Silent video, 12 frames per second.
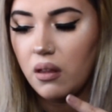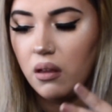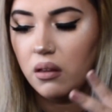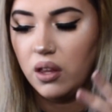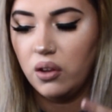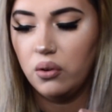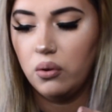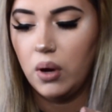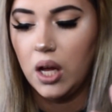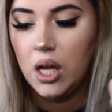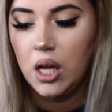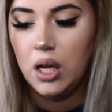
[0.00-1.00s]

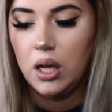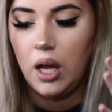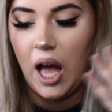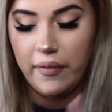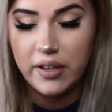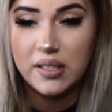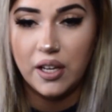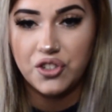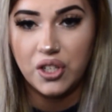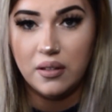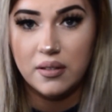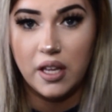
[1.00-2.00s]
you have
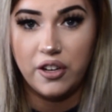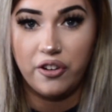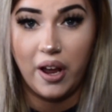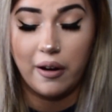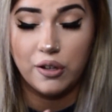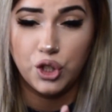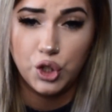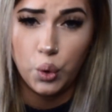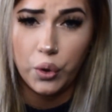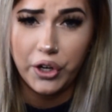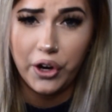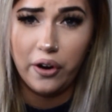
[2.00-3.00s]
extensions and your hair is
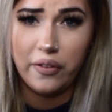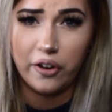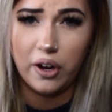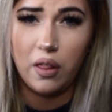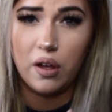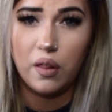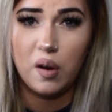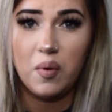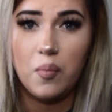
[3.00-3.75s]
shorter, they're going to look a little